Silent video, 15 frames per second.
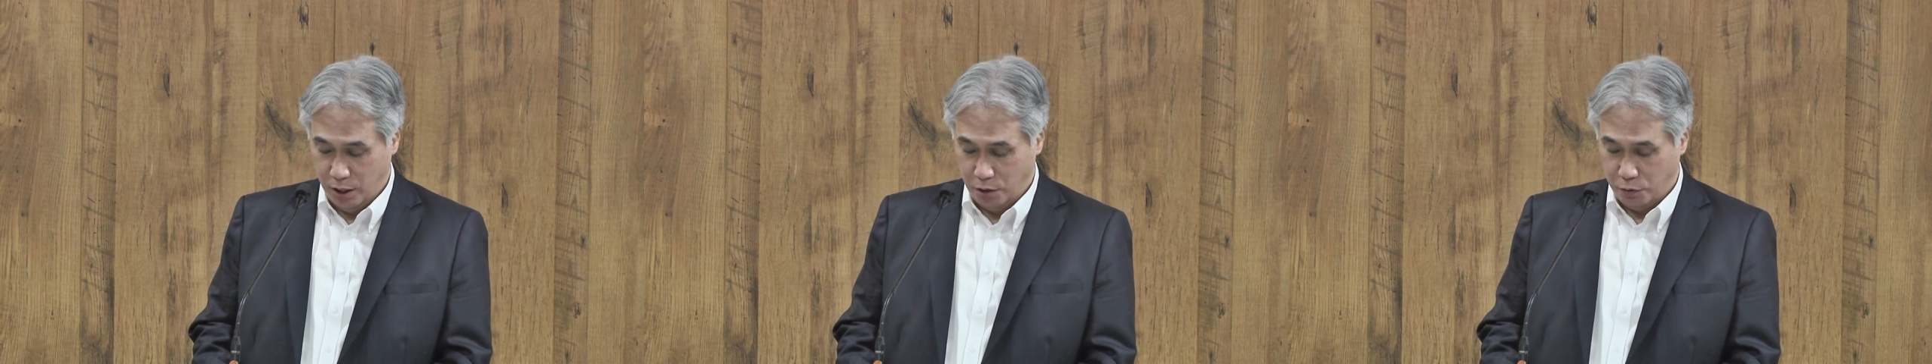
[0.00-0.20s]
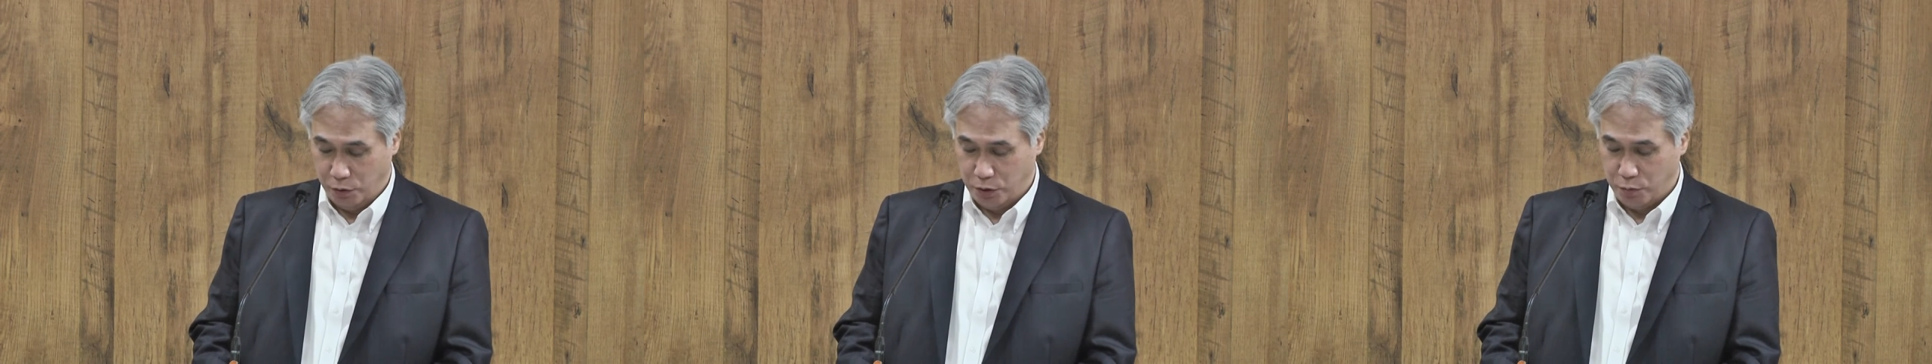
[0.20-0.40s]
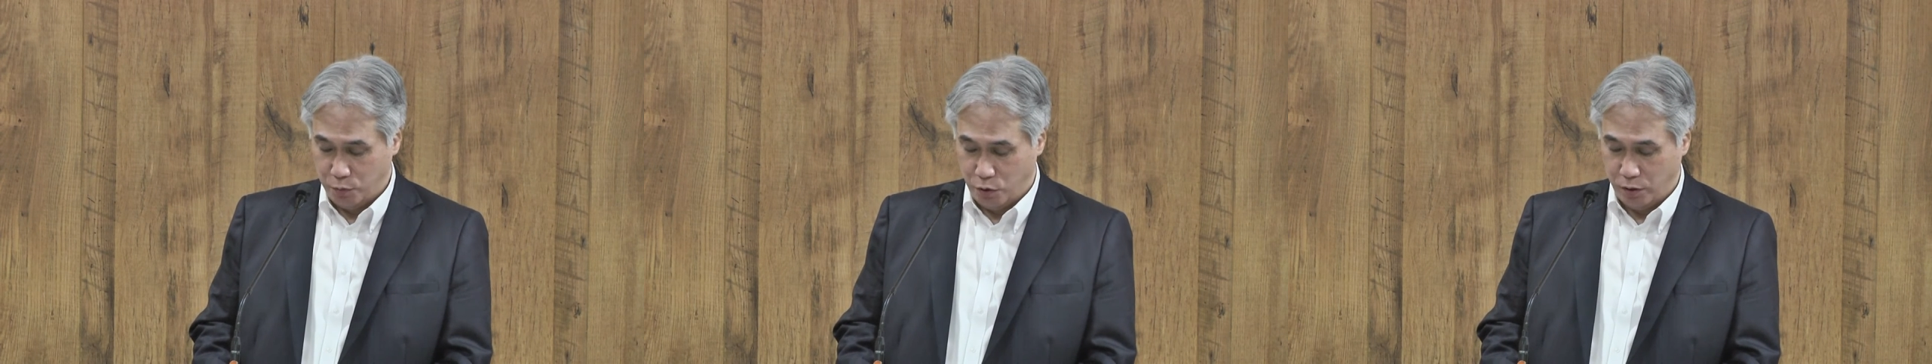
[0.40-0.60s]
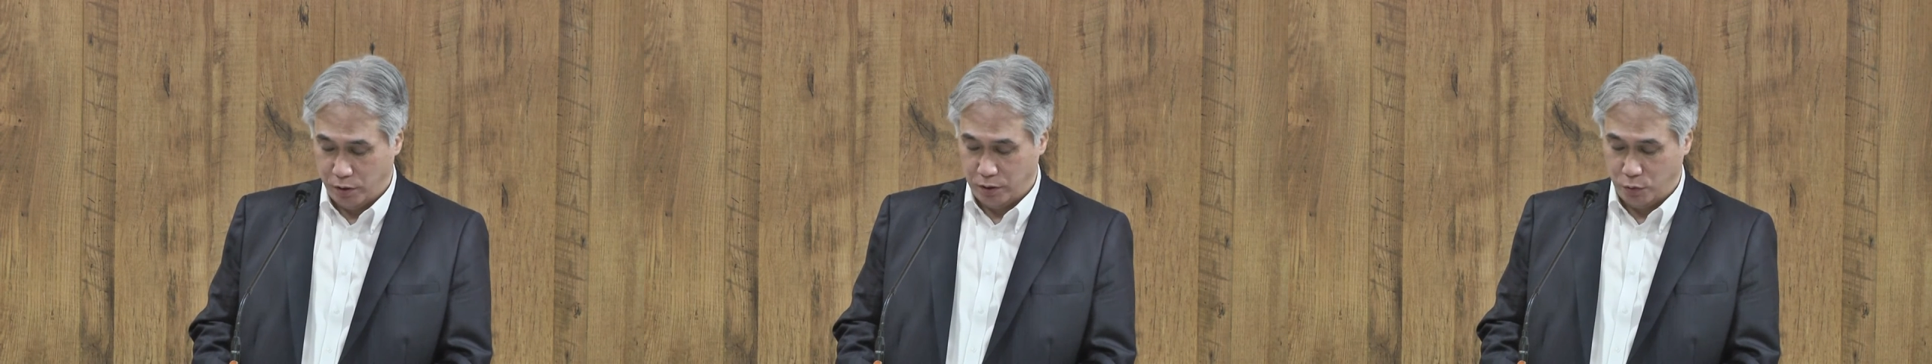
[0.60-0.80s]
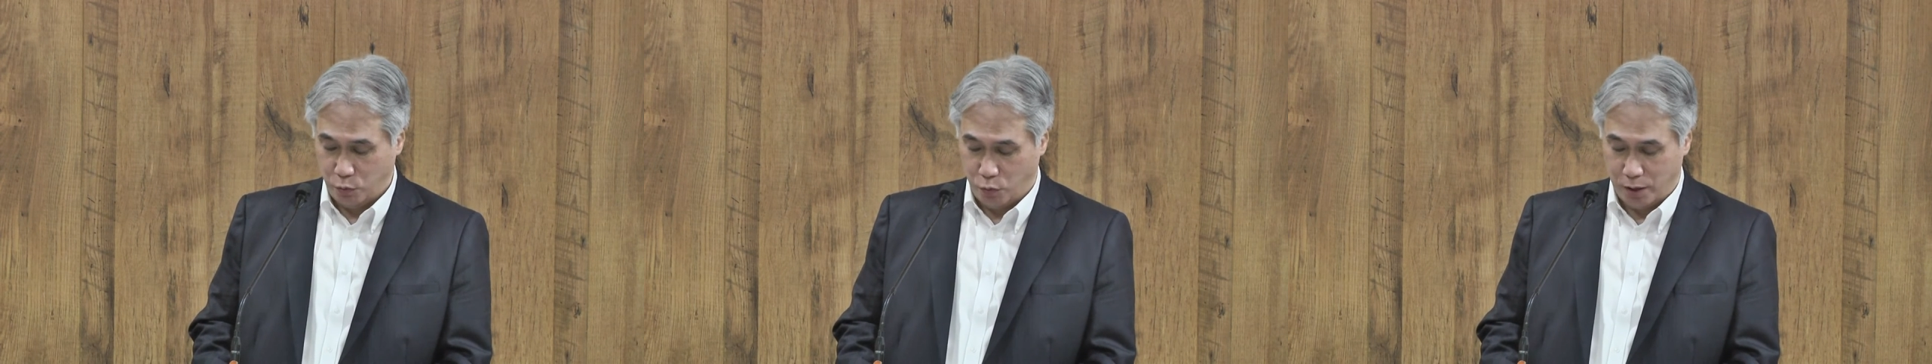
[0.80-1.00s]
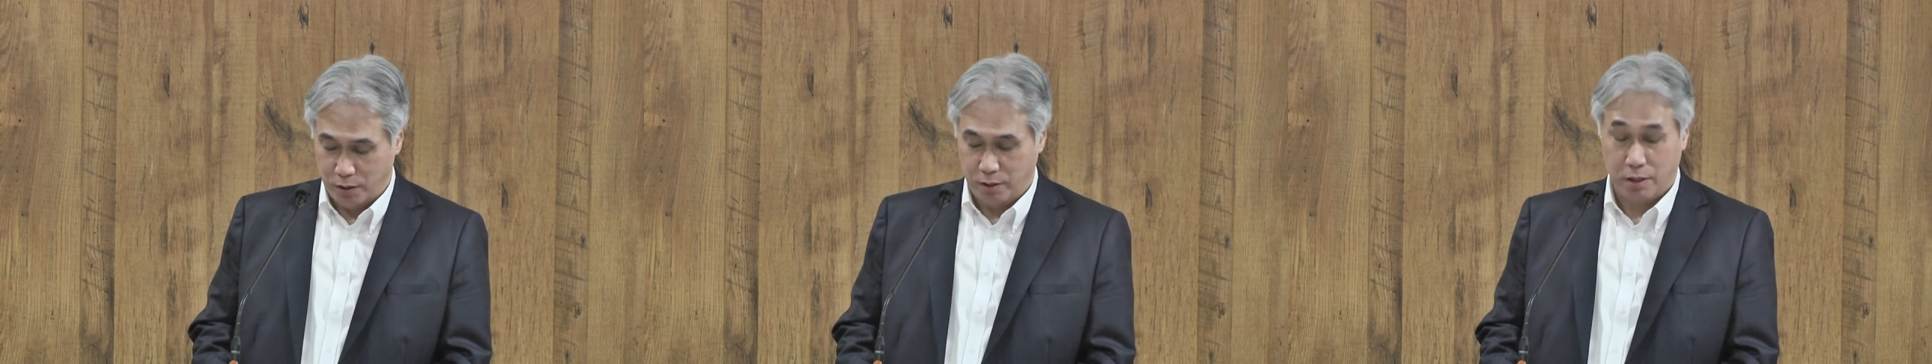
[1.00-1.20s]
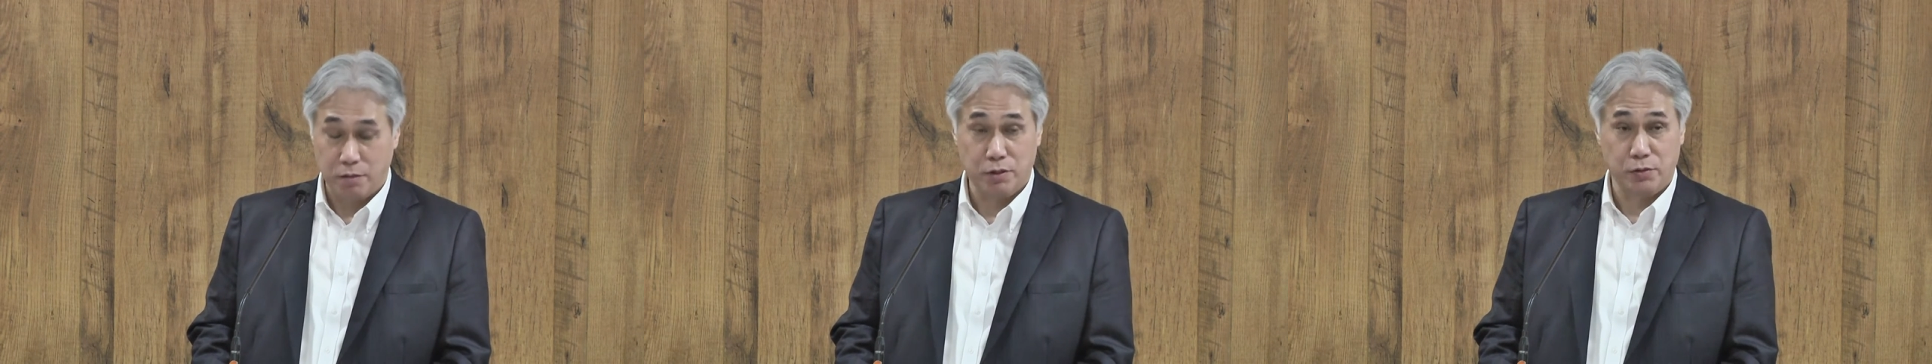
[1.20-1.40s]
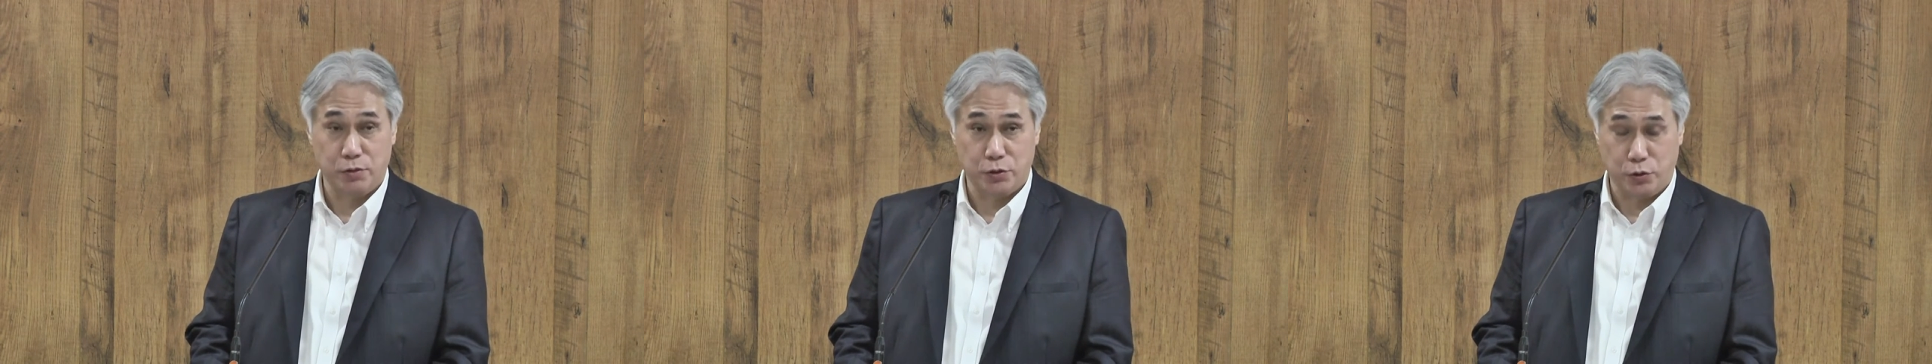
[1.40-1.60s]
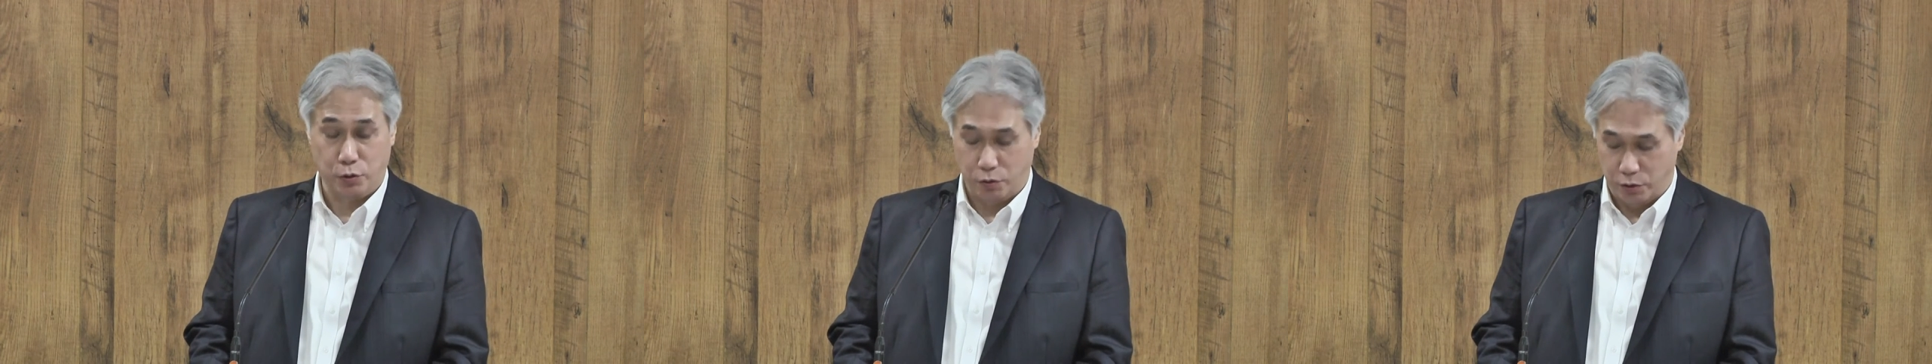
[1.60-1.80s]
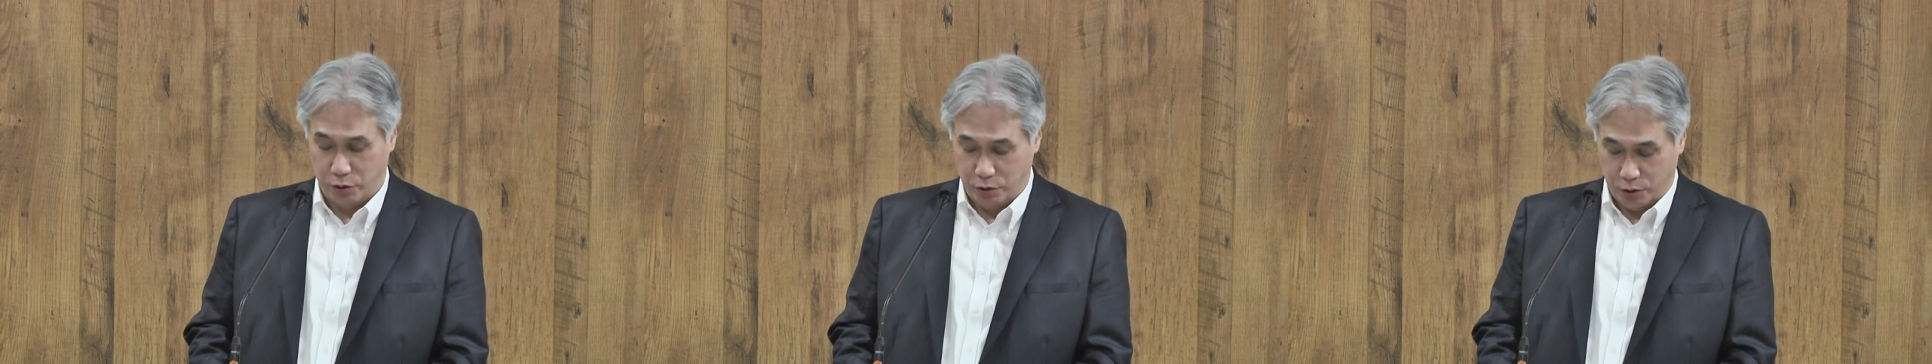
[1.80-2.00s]
with more than 100
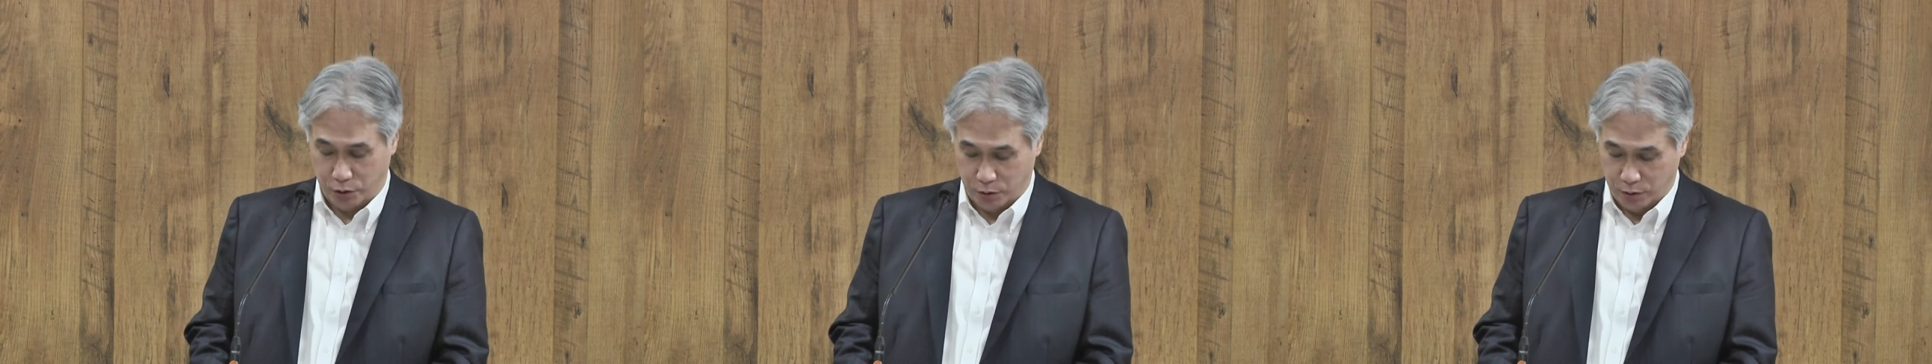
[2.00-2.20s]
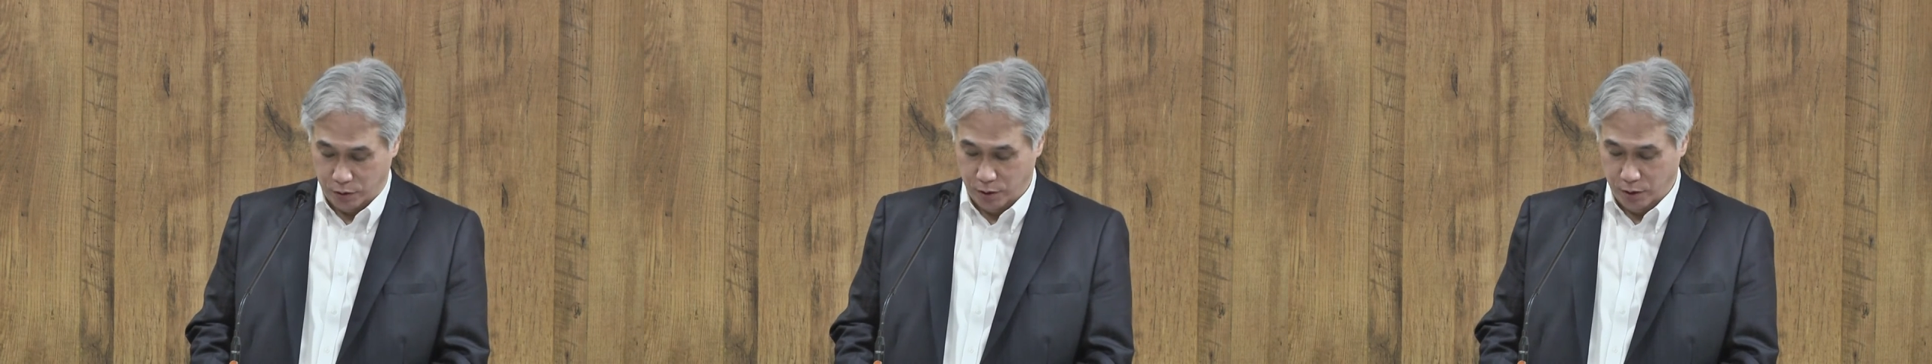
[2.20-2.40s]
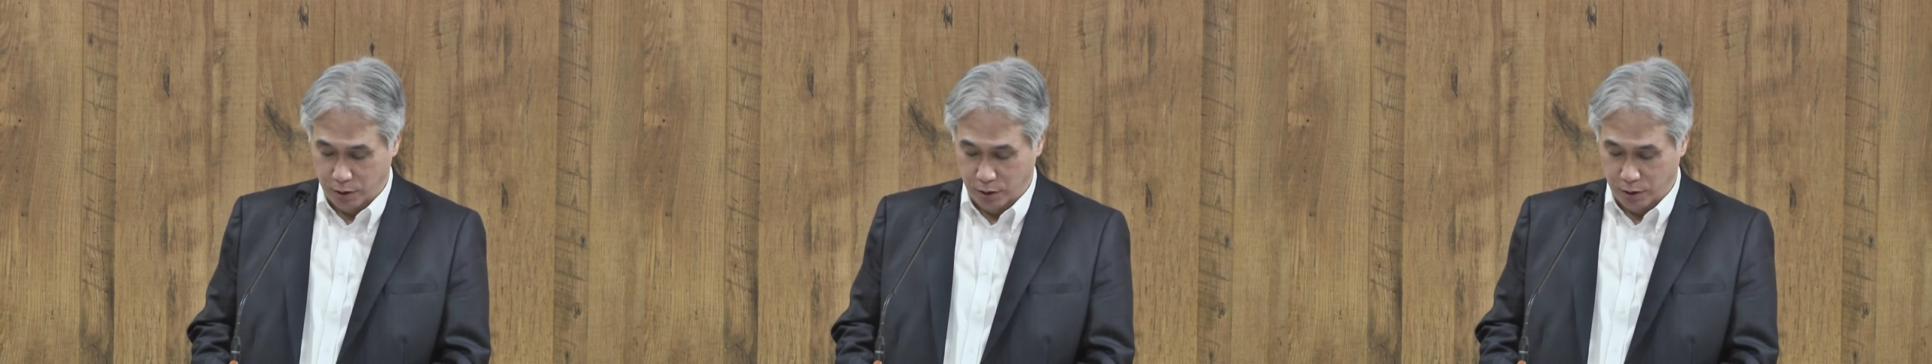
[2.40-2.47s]
students